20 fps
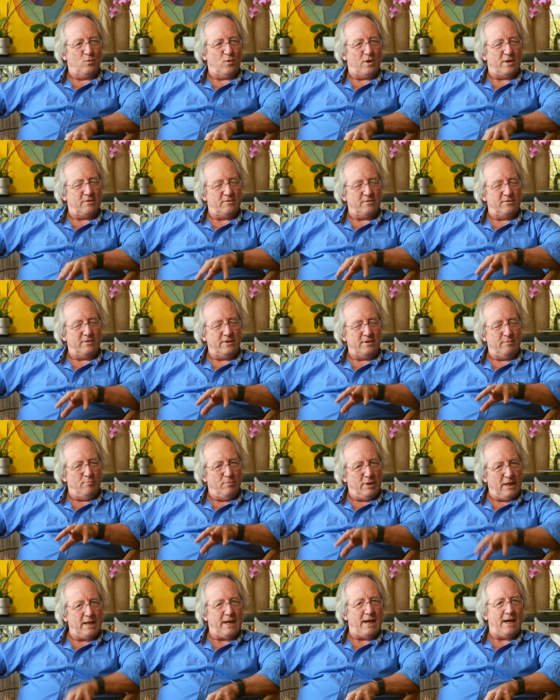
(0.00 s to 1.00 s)
one of the
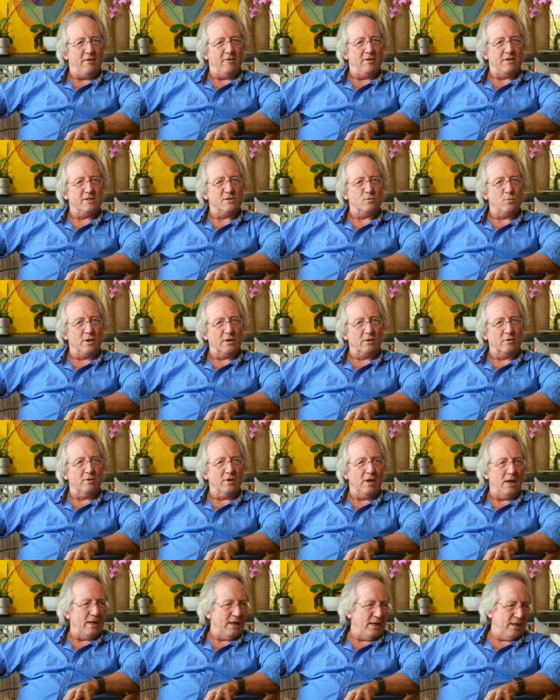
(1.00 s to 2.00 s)
big areas one
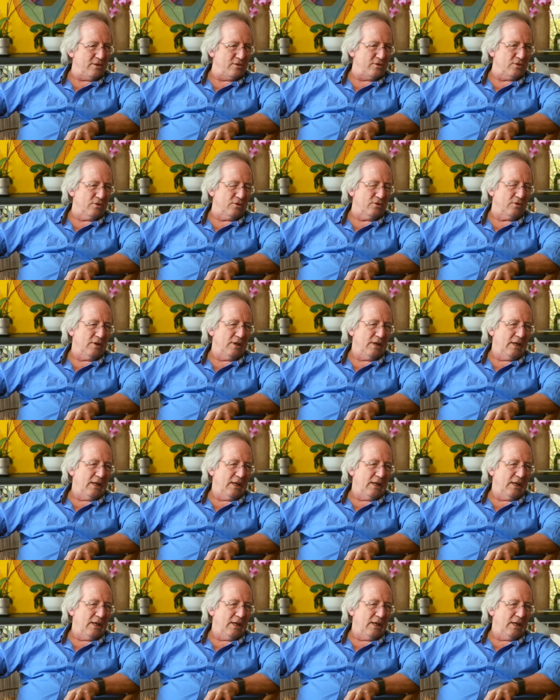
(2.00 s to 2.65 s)
could get into